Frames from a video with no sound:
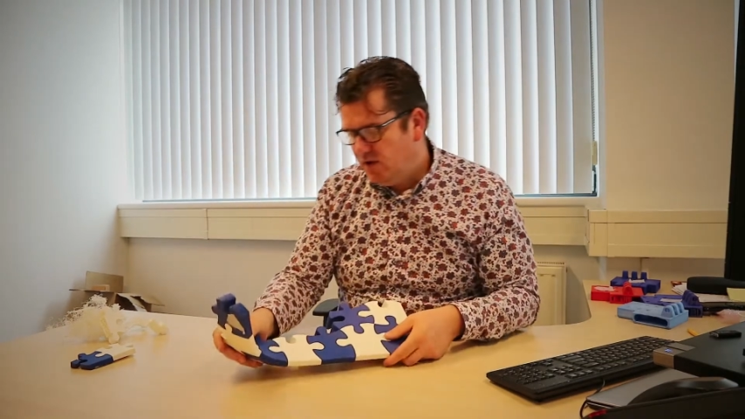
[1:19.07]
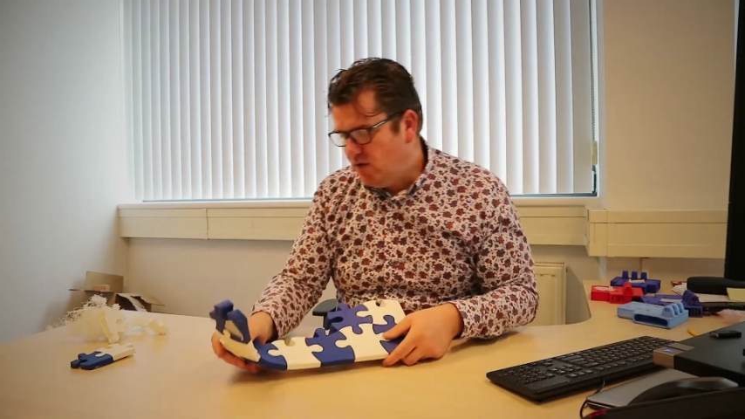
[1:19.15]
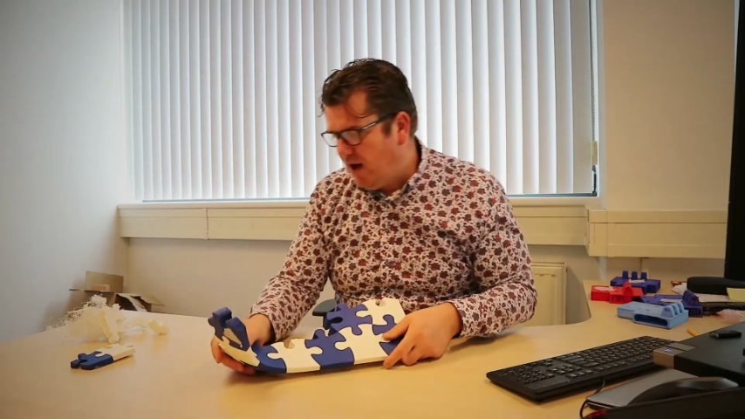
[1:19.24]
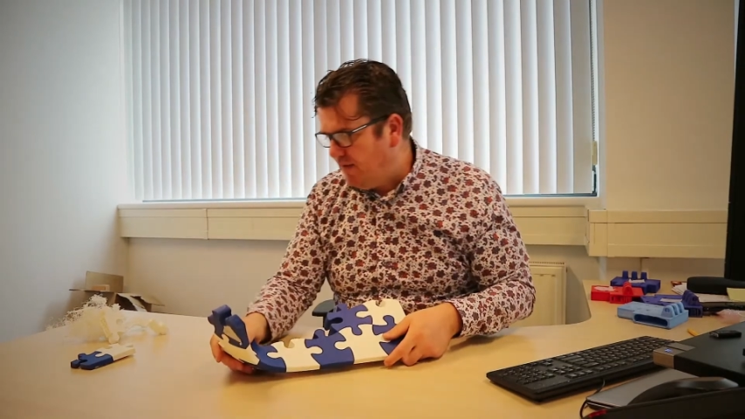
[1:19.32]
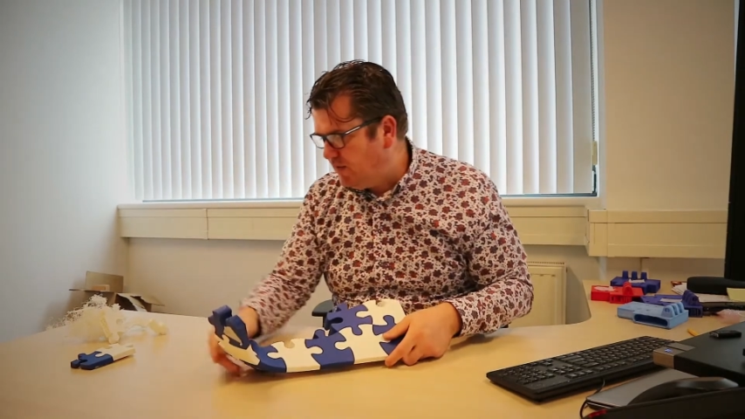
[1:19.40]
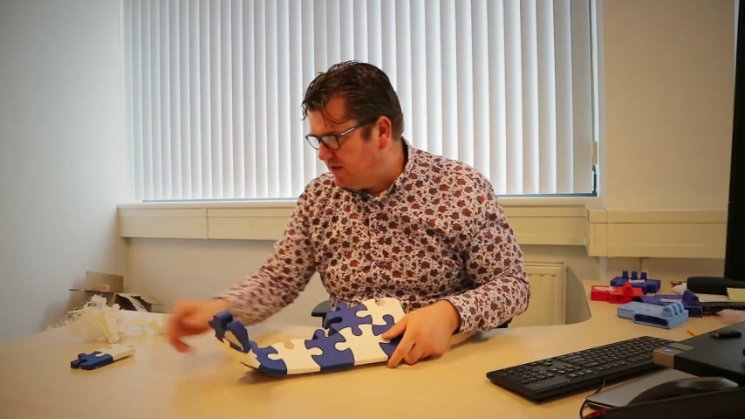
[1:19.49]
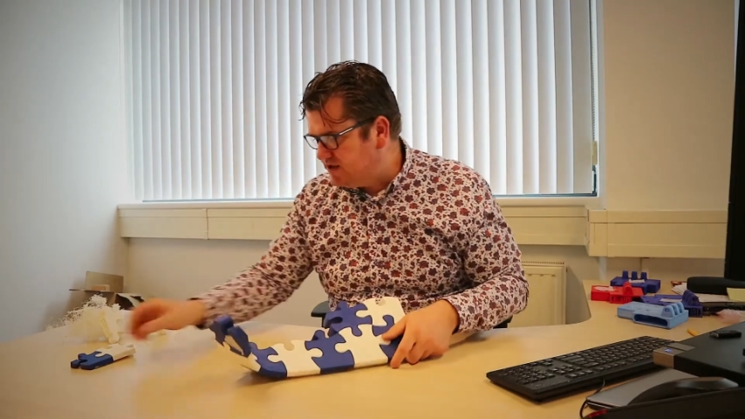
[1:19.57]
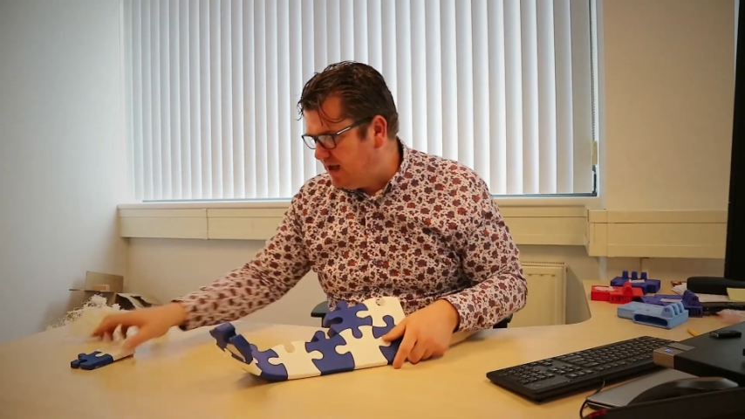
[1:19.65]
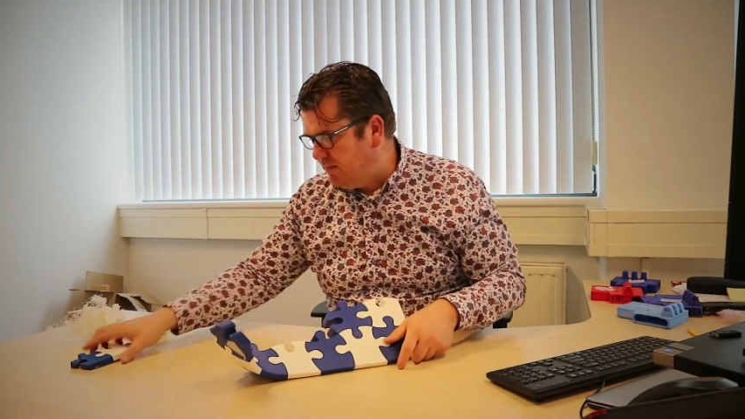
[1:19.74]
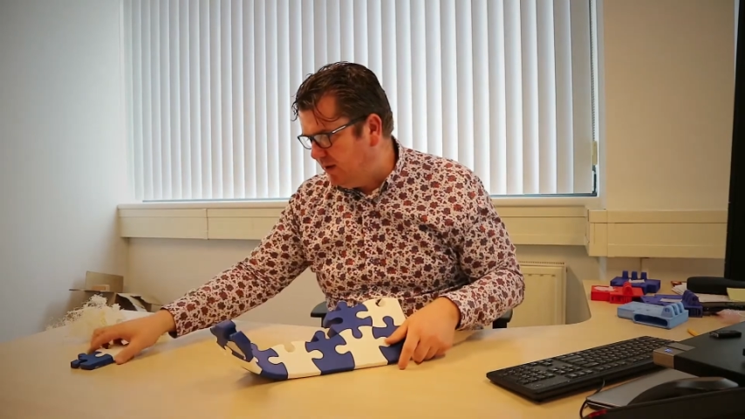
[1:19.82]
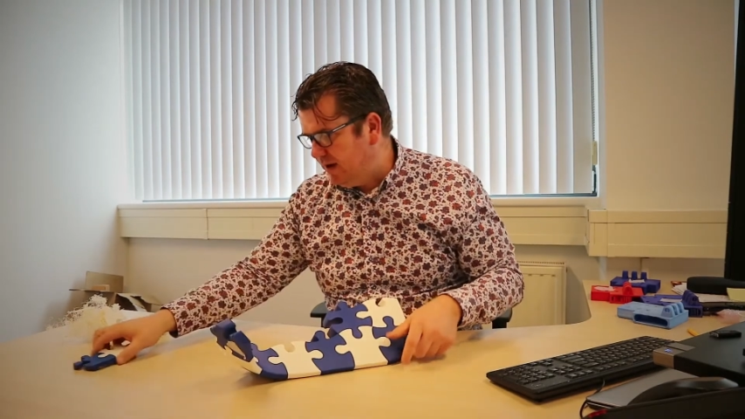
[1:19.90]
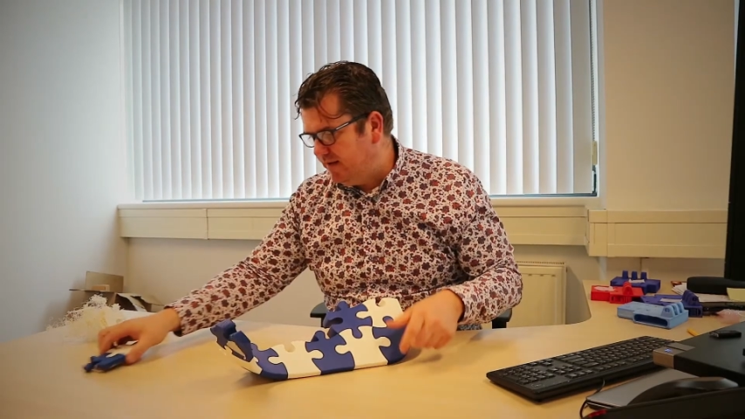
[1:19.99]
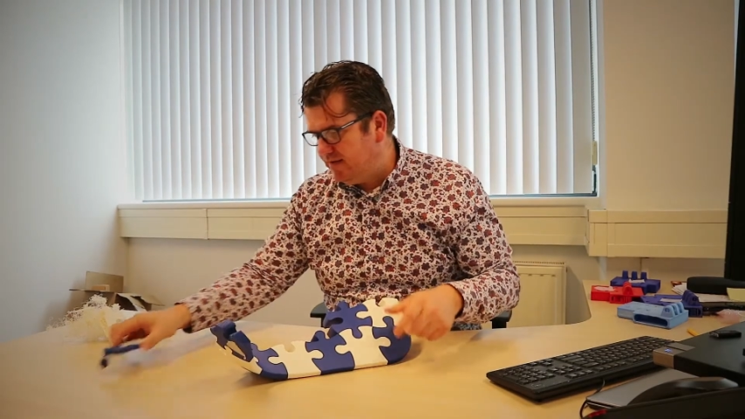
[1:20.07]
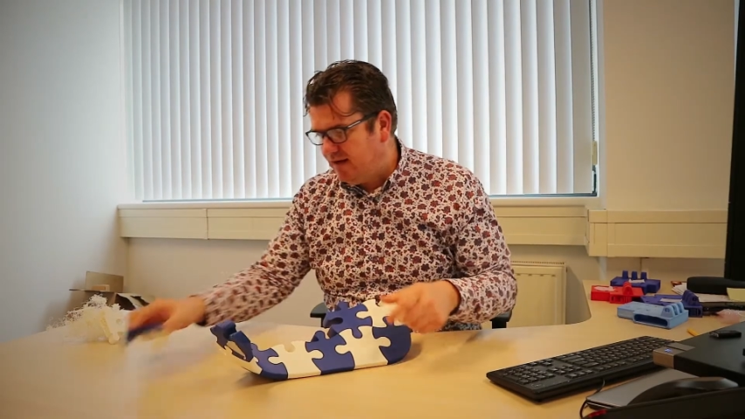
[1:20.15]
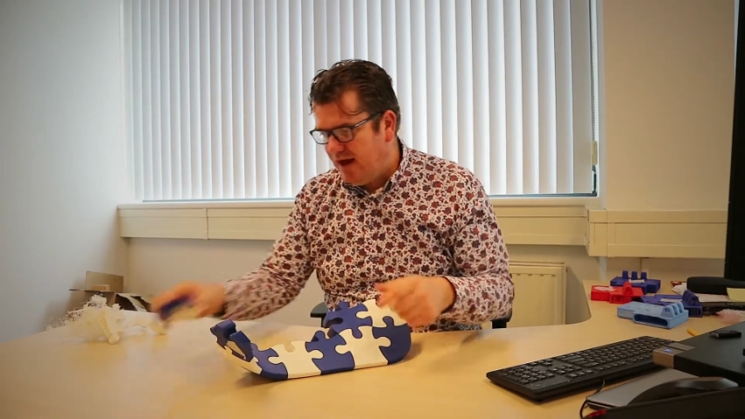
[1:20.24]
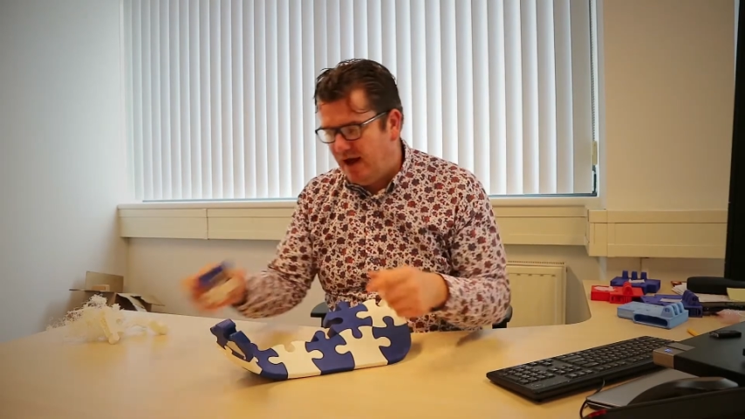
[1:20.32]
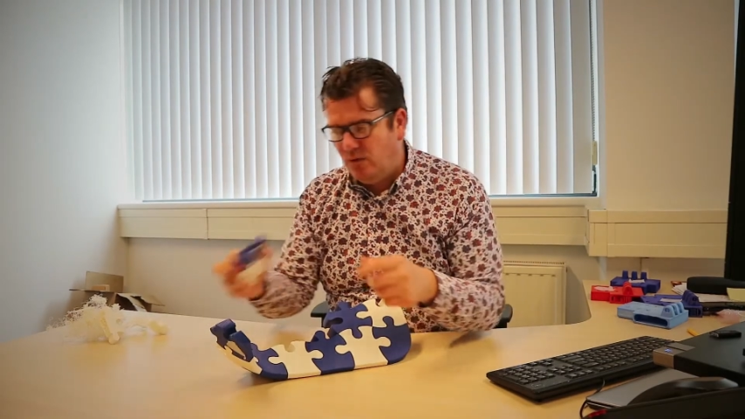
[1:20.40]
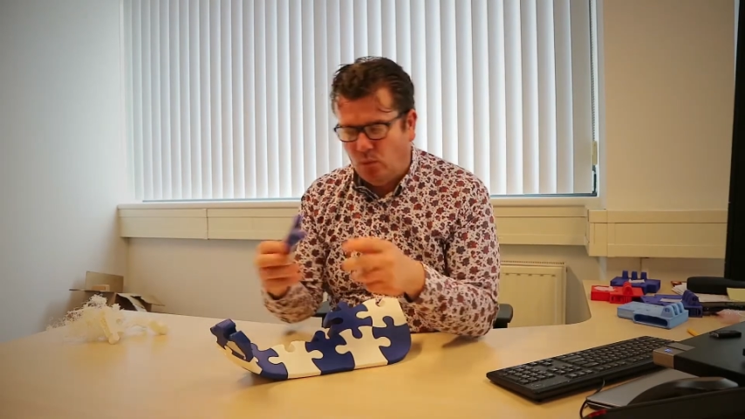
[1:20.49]
you have to assemble it,
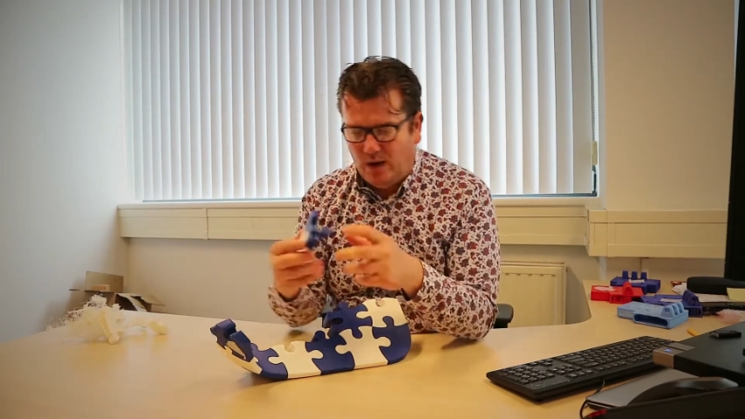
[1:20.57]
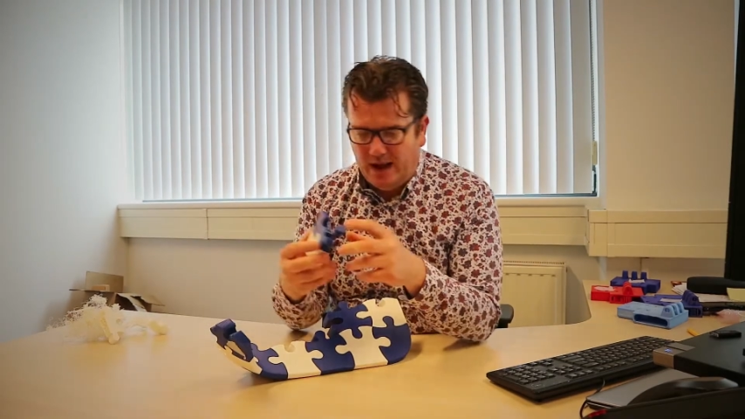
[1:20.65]
and